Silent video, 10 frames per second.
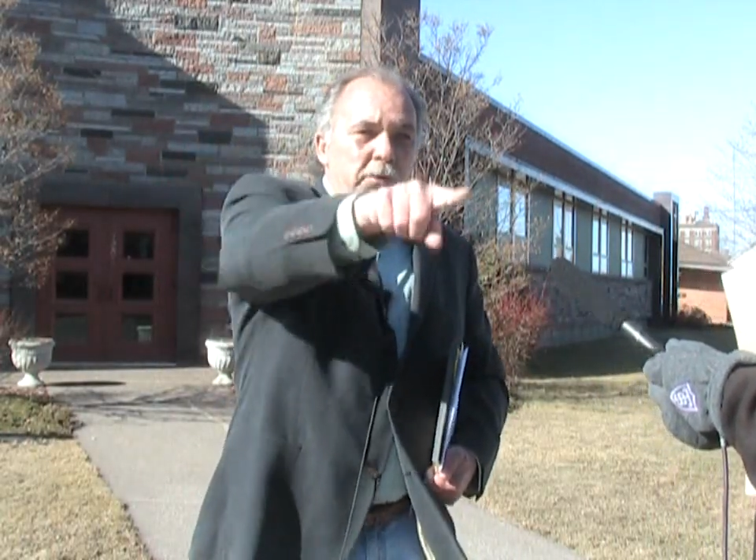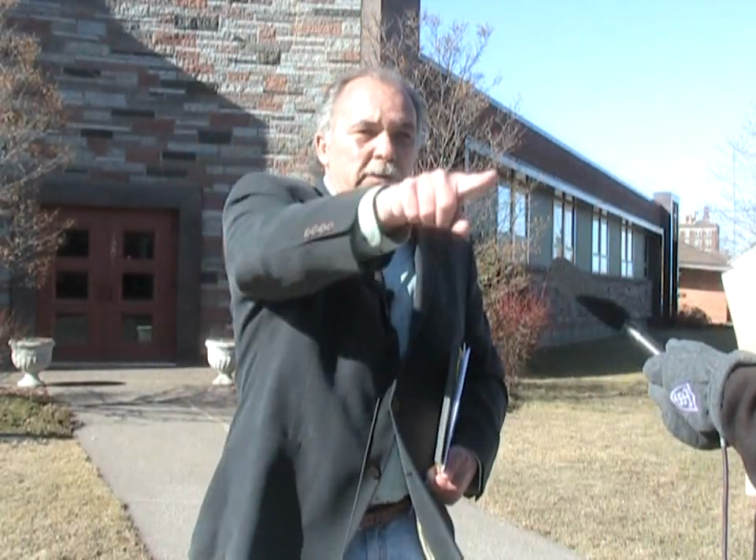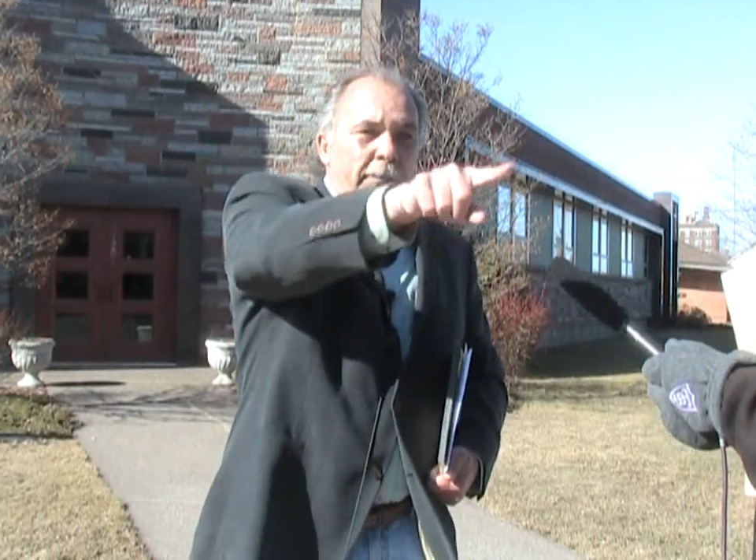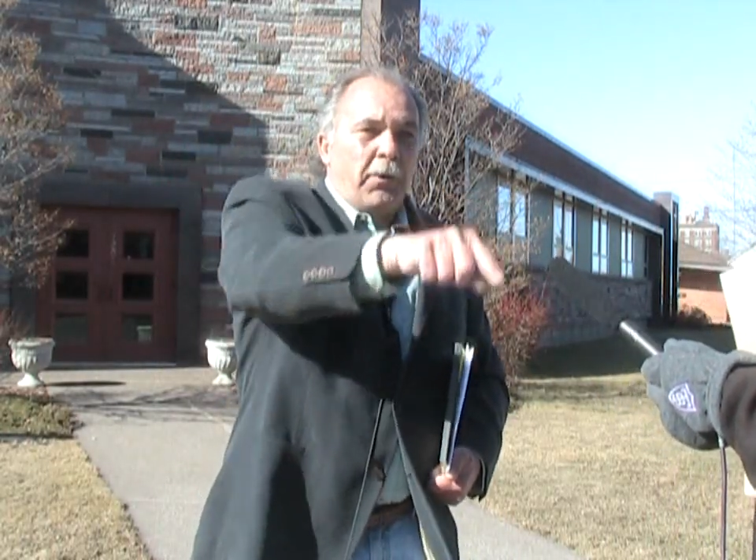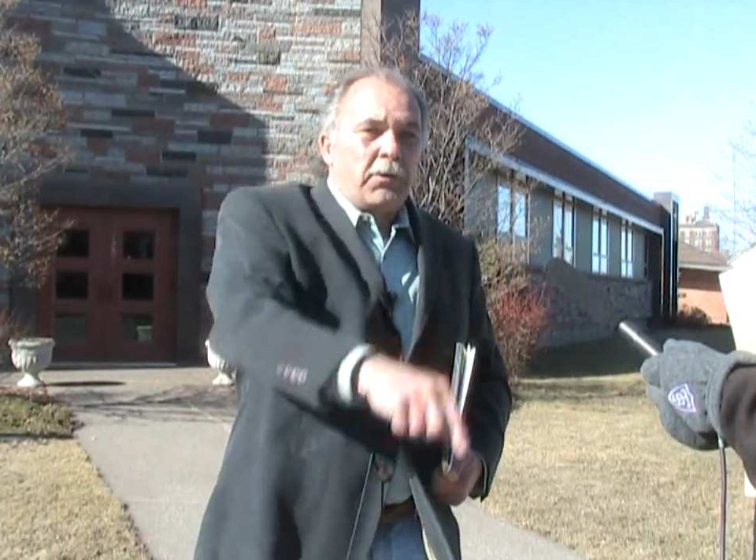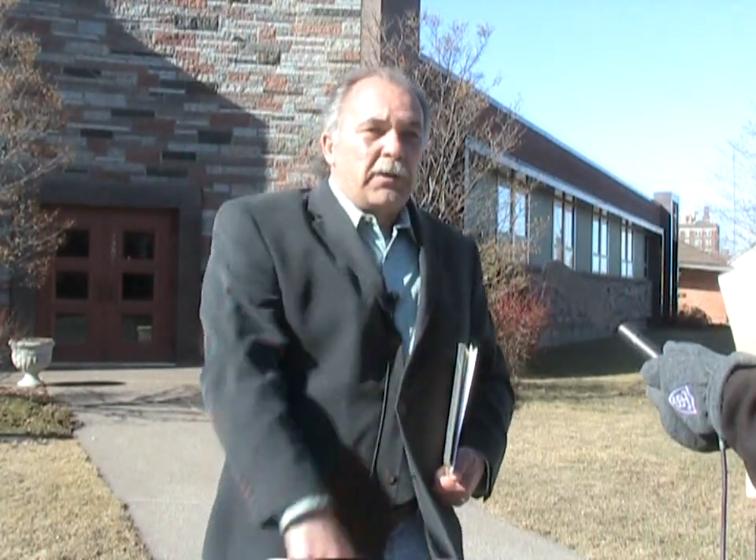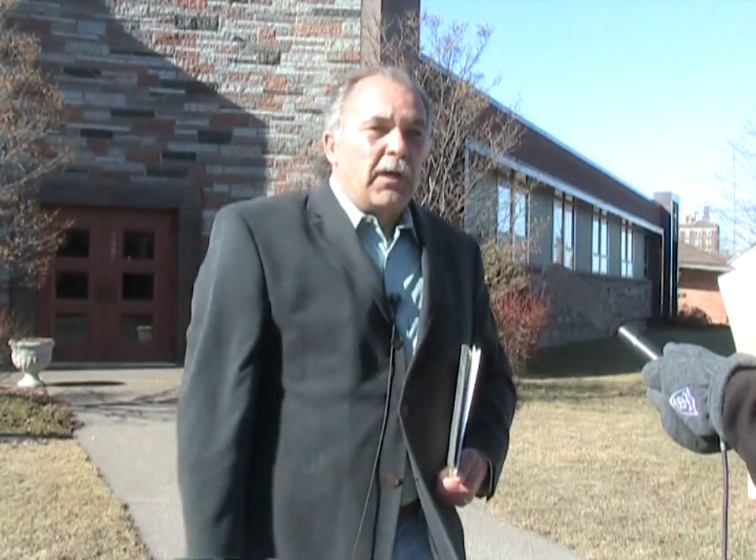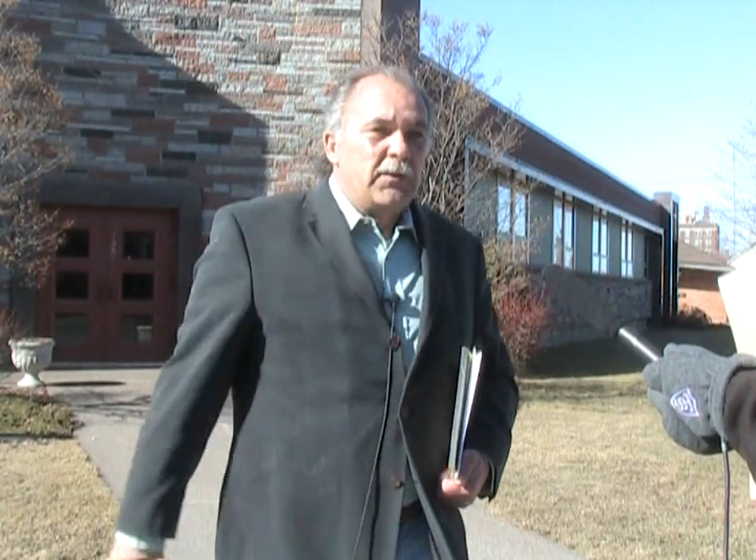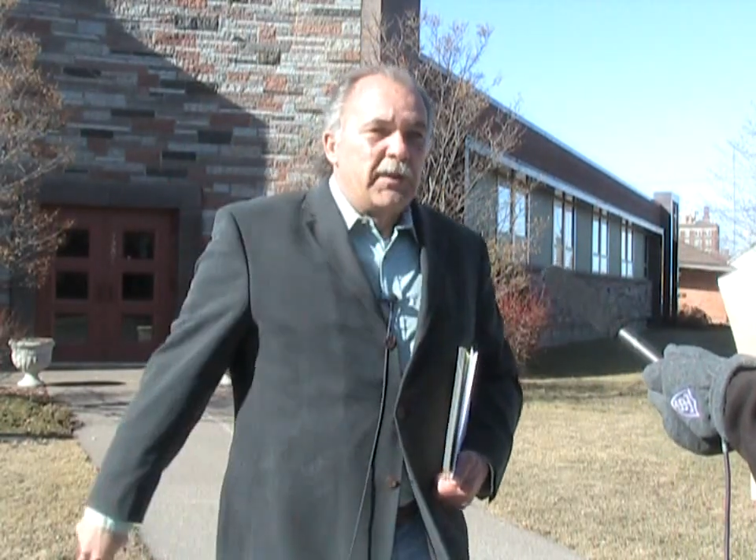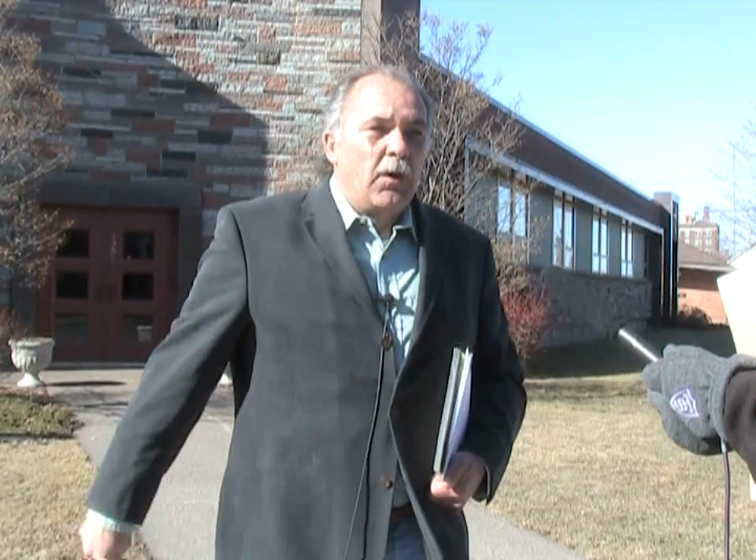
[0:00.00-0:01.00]
support
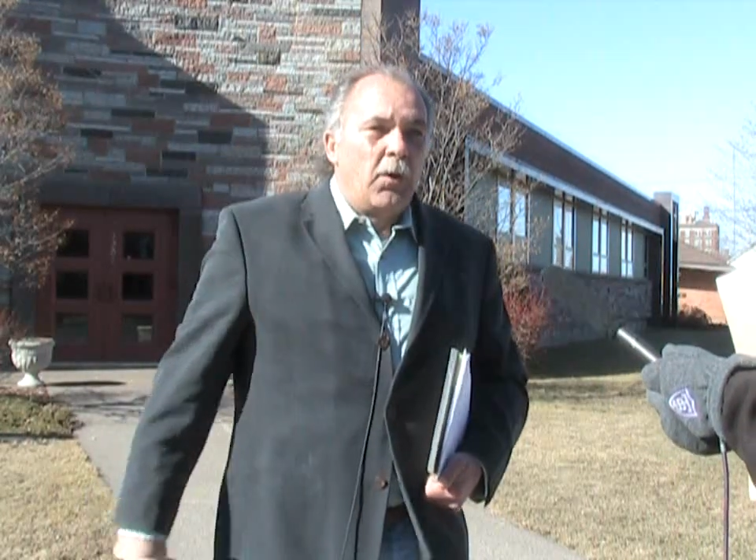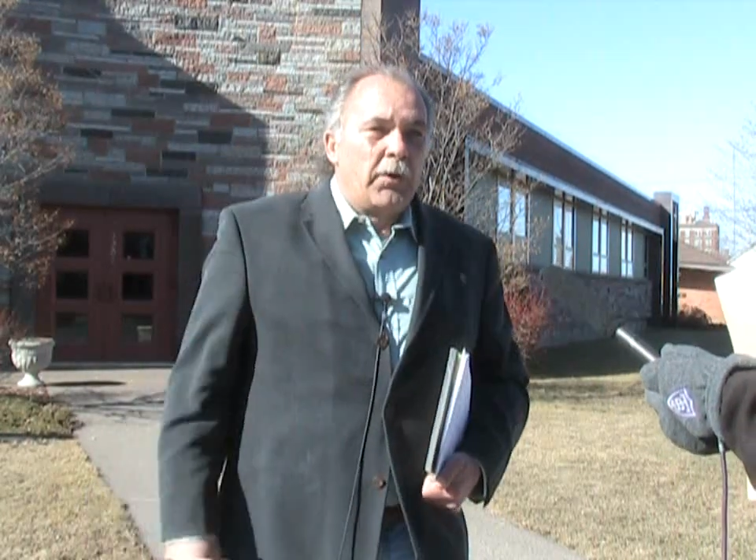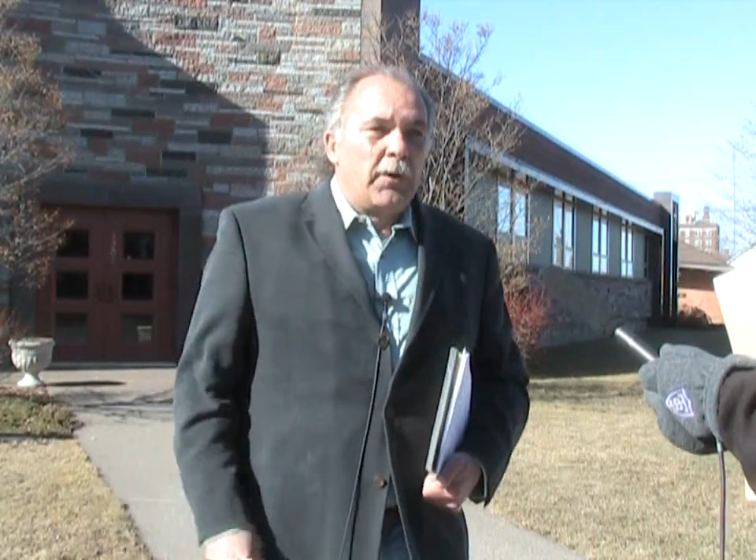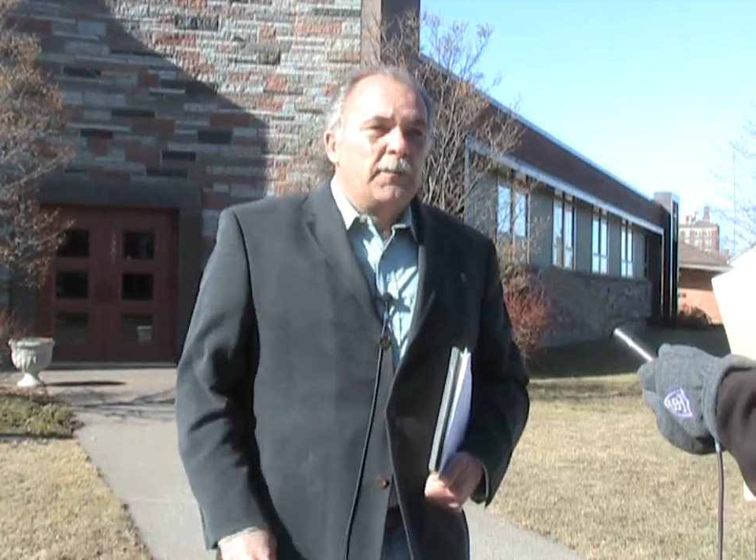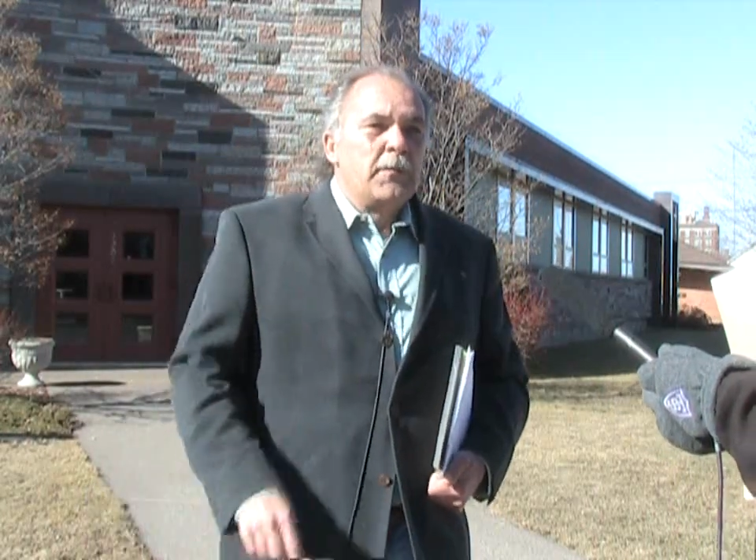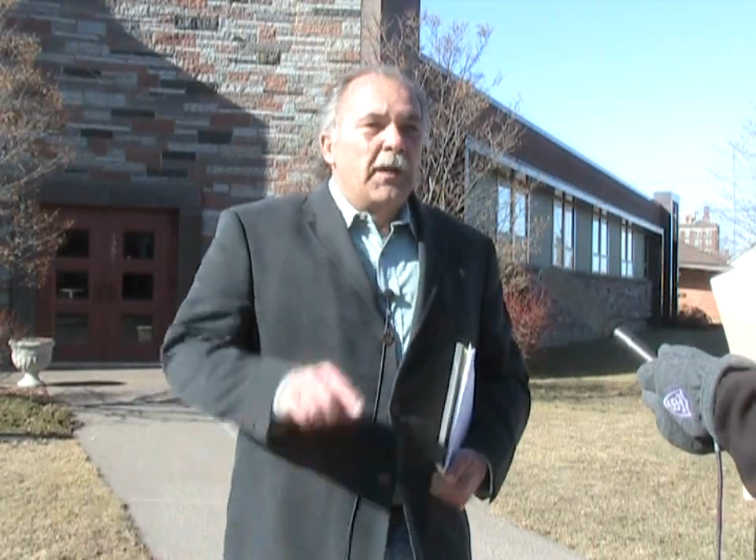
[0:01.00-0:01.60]
the order